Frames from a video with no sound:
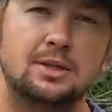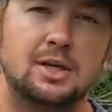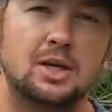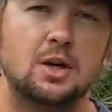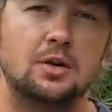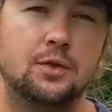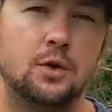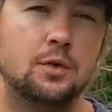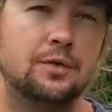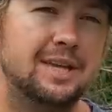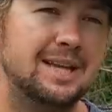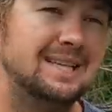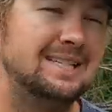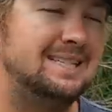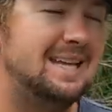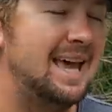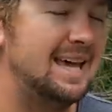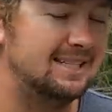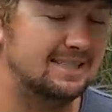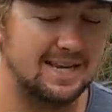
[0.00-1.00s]
right there are throwing the
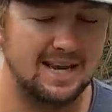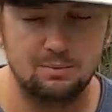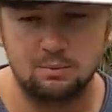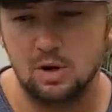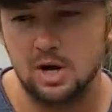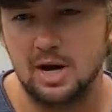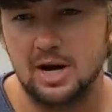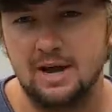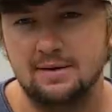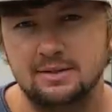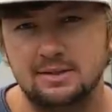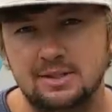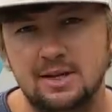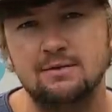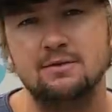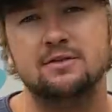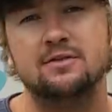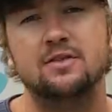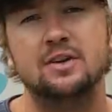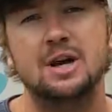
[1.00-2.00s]
exact same rod. I have a
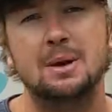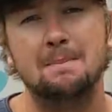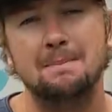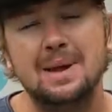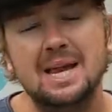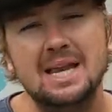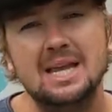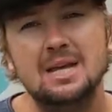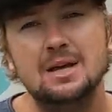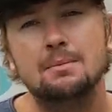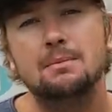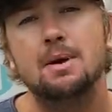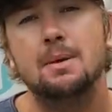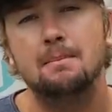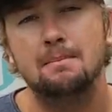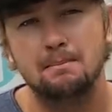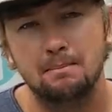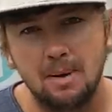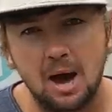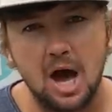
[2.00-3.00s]
7-foot medium,
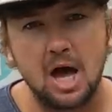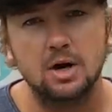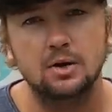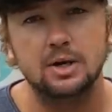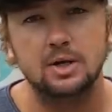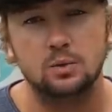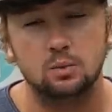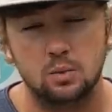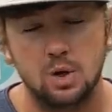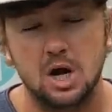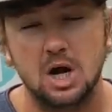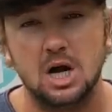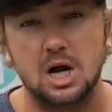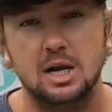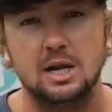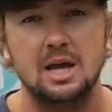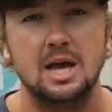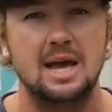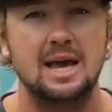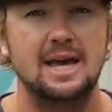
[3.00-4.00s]
moderate
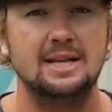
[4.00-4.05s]
rod.